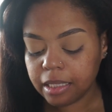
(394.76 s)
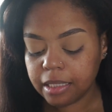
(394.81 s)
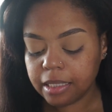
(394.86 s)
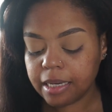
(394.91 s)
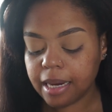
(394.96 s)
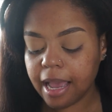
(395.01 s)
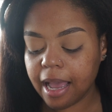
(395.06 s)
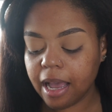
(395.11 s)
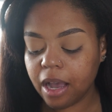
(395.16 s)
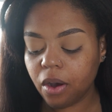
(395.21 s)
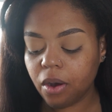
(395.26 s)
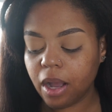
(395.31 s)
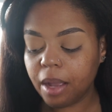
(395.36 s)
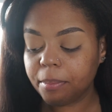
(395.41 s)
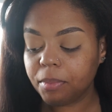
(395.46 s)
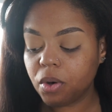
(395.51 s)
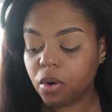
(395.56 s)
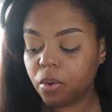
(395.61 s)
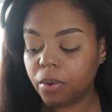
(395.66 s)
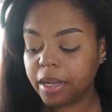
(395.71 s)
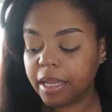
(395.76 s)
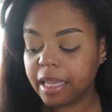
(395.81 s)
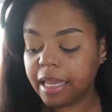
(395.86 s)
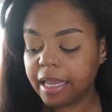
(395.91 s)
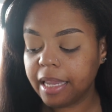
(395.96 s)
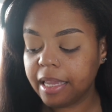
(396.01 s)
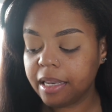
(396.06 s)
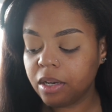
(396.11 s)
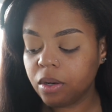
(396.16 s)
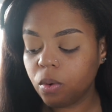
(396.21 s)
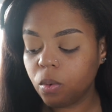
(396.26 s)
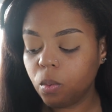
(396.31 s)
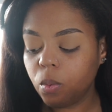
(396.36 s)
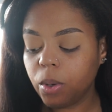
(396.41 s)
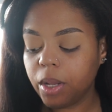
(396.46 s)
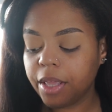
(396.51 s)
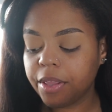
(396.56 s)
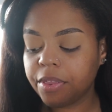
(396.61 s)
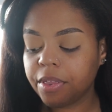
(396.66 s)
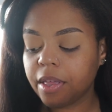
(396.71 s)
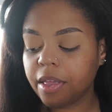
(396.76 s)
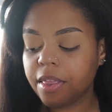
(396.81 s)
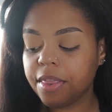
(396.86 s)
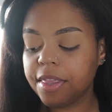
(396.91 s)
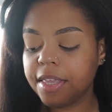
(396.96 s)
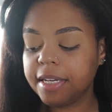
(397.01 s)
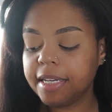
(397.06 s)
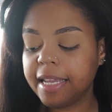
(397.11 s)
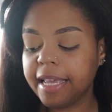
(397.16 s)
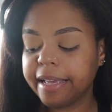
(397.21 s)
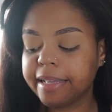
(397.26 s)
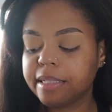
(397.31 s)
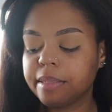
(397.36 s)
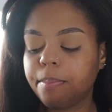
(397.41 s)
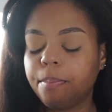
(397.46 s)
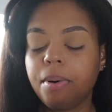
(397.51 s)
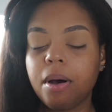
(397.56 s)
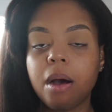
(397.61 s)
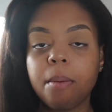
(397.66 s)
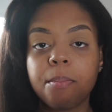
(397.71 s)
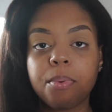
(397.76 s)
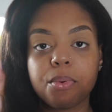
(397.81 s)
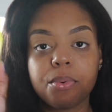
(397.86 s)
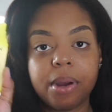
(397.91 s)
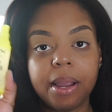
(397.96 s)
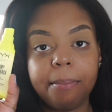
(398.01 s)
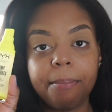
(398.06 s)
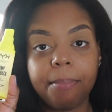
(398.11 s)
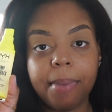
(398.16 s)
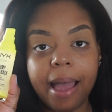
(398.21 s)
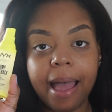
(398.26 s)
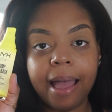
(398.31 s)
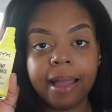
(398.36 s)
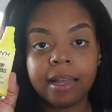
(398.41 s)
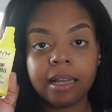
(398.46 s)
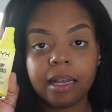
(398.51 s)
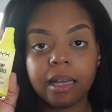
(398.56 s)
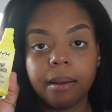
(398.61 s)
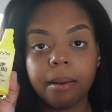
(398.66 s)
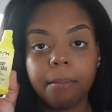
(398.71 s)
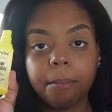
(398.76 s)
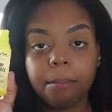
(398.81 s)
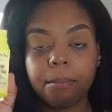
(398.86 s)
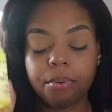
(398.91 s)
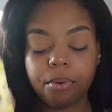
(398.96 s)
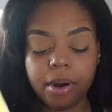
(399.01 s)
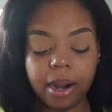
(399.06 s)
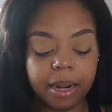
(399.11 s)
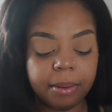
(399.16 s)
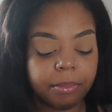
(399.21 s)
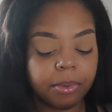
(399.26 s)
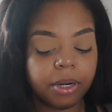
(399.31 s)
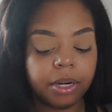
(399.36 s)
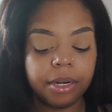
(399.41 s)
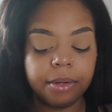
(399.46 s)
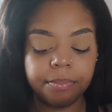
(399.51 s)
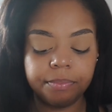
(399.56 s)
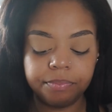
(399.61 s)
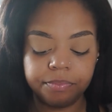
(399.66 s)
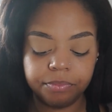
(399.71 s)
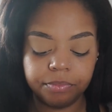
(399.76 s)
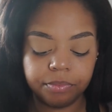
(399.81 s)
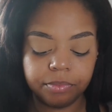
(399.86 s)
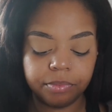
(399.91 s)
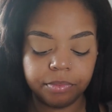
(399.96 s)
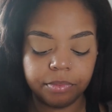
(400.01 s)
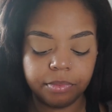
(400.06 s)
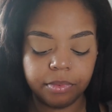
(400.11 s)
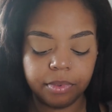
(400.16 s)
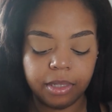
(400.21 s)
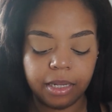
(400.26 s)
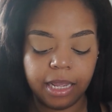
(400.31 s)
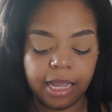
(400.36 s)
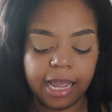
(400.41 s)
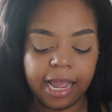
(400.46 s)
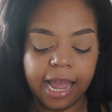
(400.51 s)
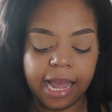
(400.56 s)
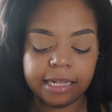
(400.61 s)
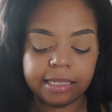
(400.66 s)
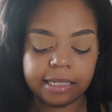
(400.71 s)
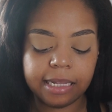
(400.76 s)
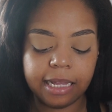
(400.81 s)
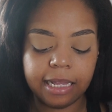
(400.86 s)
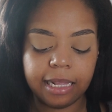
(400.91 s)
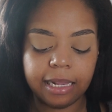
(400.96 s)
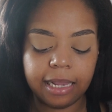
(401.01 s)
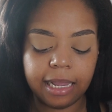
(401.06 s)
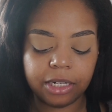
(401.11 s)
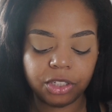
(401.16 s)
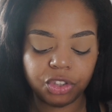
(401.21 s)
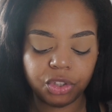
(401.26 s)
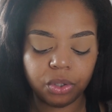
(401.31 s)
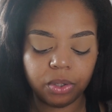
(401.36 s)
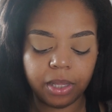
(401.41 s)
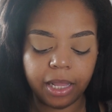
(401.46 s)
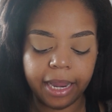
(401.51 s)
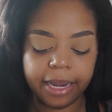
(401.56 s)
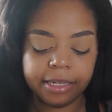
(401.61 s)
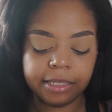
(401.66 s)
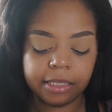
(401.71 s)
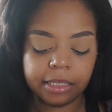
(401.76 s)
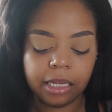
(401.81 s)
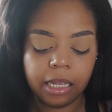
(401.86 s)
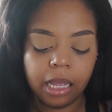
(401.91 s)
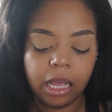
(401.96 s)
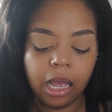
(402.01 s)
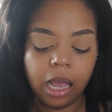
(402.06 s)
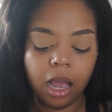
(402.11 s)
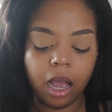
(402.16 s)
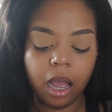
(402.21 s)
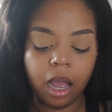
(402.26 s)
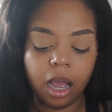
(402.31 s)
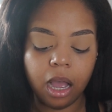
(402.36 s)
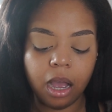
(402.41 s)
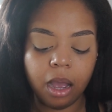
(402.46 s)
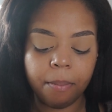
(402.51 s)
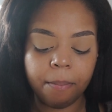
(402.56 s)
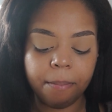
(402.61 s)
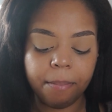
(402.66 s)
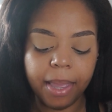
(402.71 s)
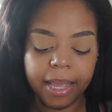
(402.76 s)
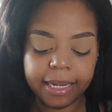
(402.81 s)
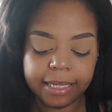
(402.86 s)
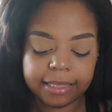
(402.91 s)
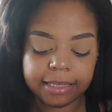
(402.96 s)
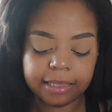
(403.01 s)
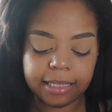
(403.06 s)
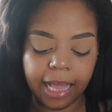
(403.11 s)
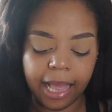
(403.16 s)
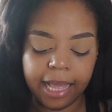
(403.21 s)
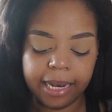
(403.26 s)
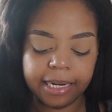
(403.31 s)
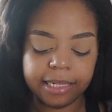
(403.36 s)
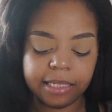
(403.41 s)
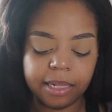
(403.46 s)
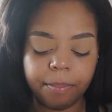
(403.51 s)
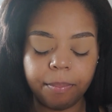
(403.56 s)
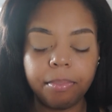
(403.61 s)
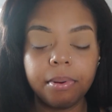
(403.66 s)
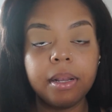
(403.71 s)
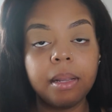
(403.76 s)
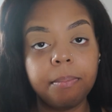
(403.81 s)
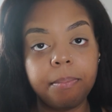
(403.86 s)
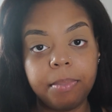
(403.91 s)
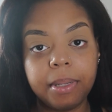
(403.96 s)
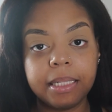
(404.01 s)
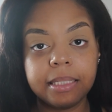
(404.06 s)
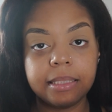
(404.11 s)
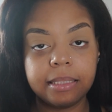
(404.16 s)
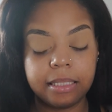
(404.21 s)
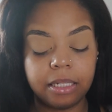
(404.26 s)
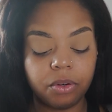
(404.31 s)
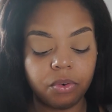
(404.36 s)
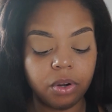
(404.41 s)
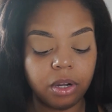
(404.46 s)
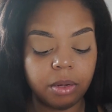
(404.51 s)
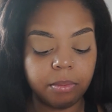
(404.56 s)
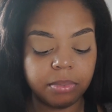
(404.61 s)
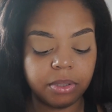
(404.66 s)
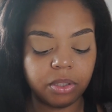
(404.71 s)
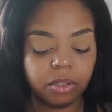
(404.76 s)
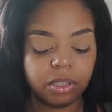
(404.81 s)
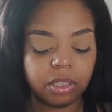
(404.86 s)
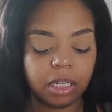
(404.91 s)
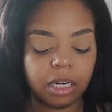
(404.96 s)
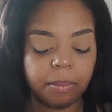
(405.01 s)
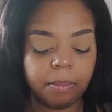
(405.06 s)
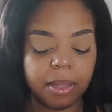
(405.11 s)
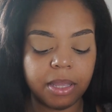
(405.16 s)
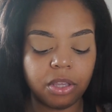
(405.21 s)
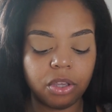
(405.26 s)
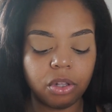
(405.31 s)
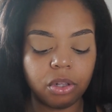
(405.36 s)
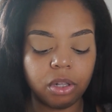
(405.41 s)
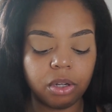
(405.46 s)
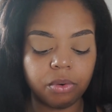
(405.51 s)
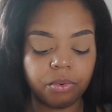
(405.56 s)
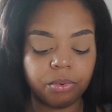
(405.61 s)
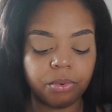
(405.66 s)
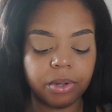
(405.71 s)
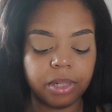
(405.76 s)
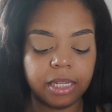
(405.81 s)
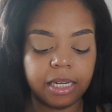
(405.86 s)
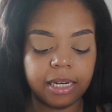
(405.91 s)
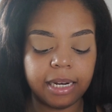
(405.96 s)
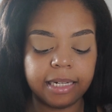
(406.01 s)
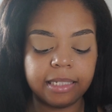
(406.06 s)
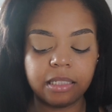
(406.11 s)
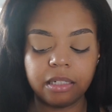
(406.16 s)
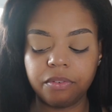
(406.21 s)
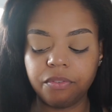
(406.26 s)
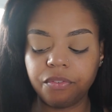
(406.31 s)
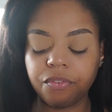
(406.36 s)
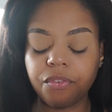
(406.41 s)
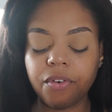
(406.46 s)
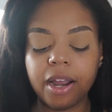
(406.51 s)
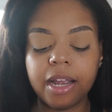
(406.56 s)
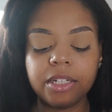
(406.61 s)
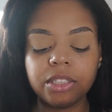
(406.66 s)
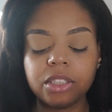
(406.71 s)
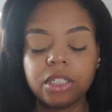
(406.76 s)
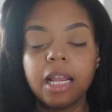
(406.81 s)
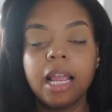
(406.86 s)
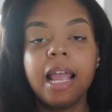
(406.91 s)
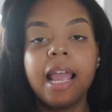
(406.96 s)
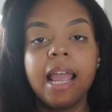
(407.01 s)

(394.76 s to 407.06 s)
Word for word: Now I'm going in with the NYX Pump Right Back Primer. It has an electrolyte mix and it's a plumping serum, so it's going to make you look really nice and fresh.